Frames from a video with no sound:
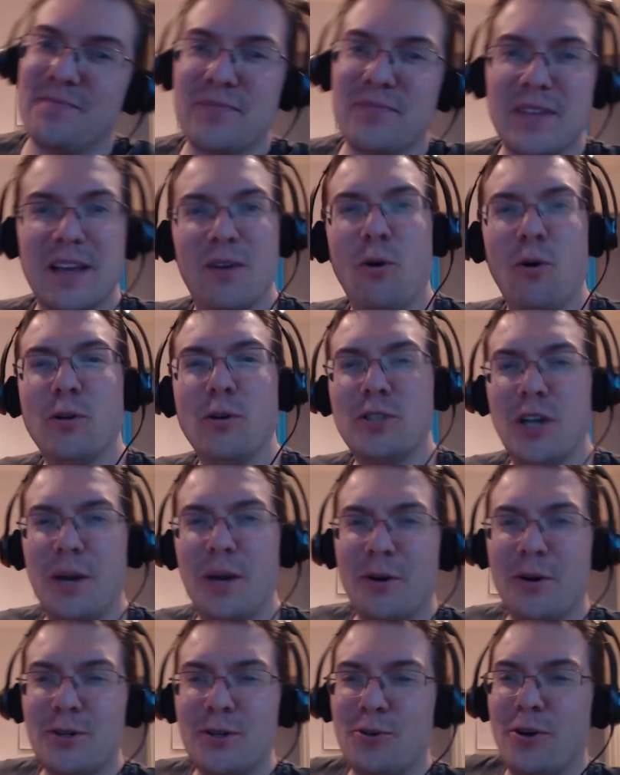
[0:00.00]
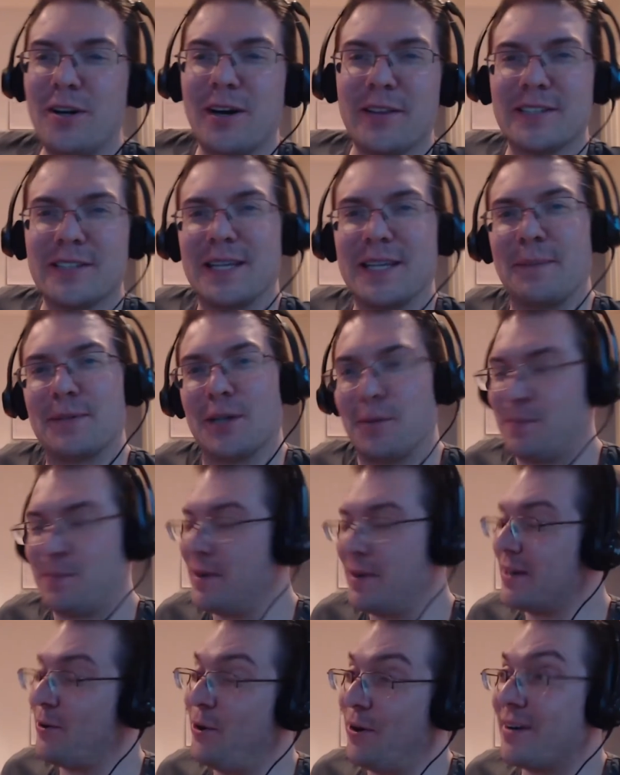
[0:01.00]
Also, I'm not sure I like this episode,
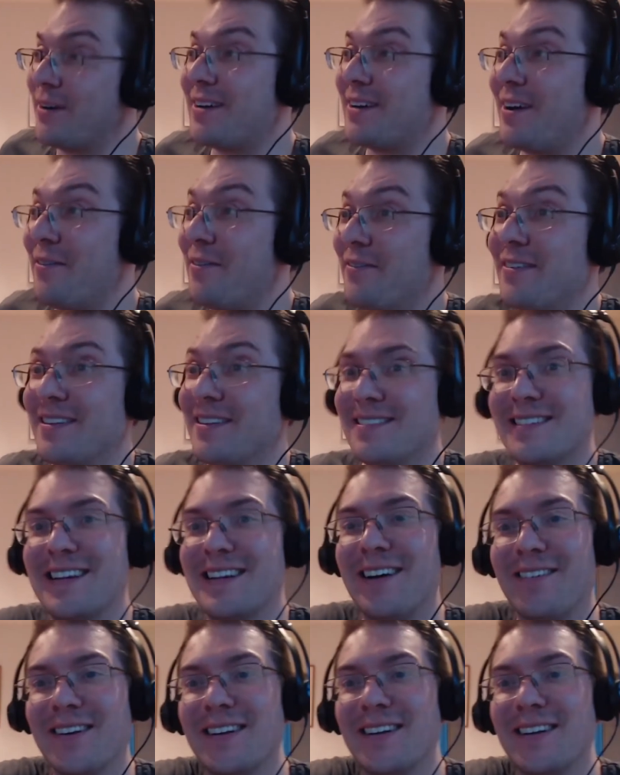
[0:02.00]
but what come that's gone.